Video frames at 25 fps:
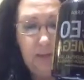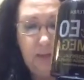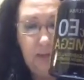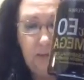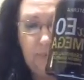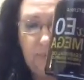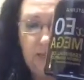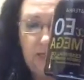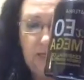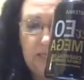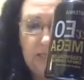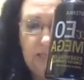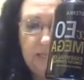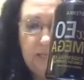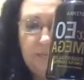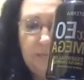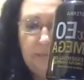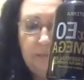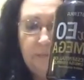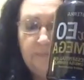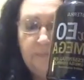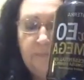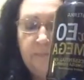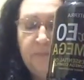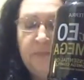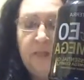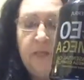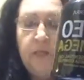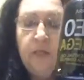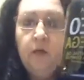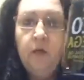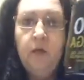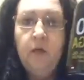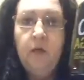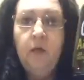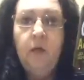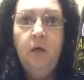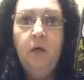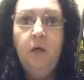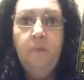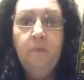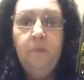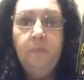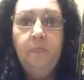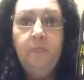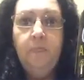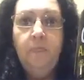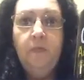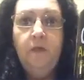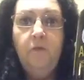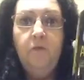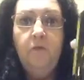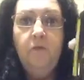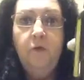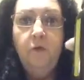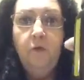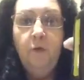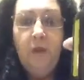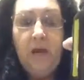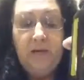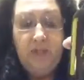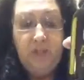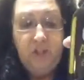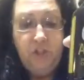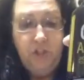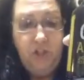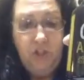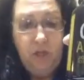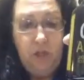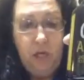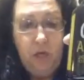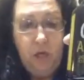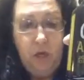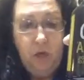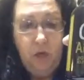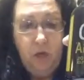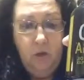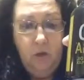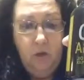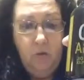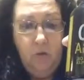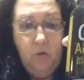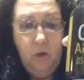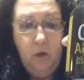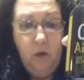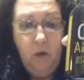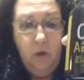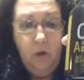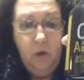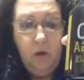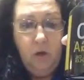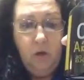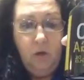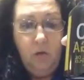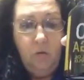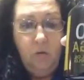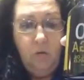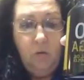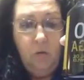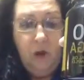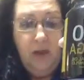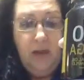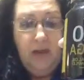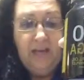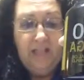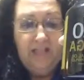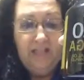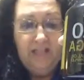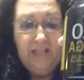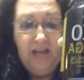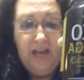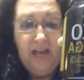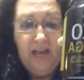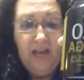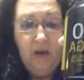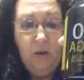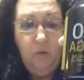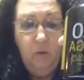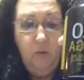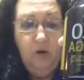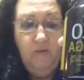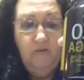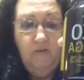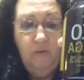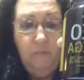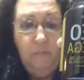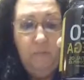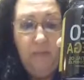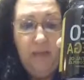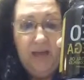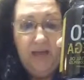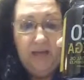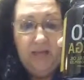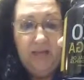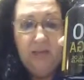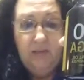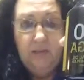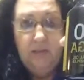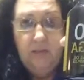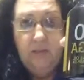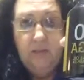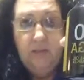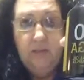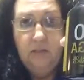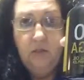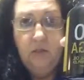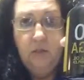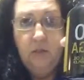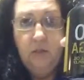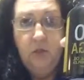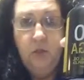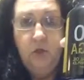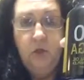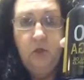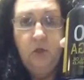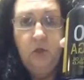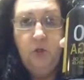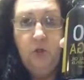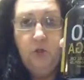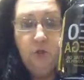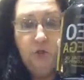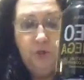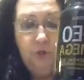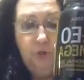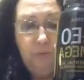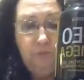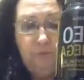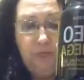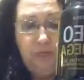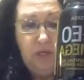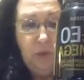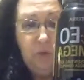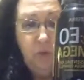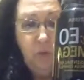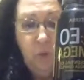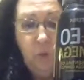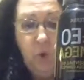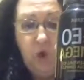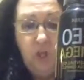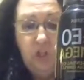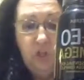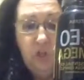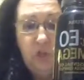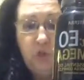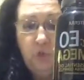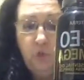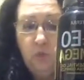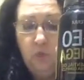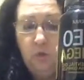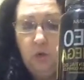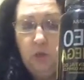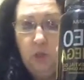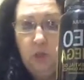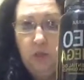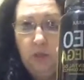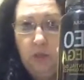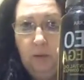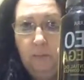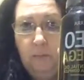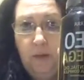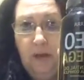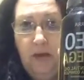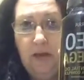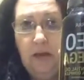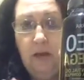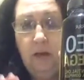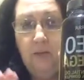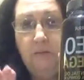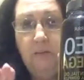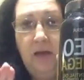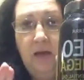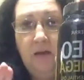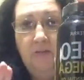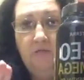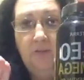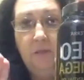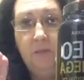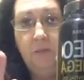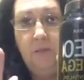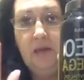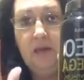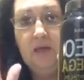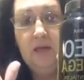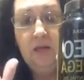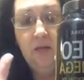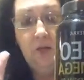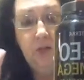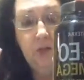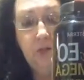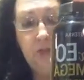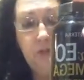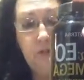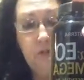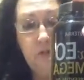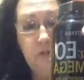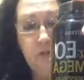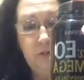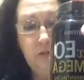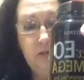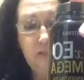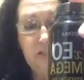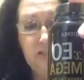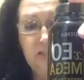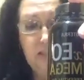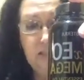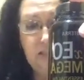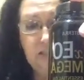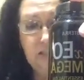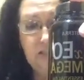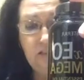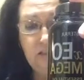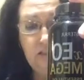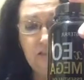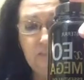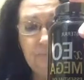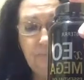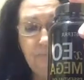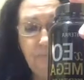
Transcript: omegas. The ratio right now of omegas should be 1-to-1. About of the omega-6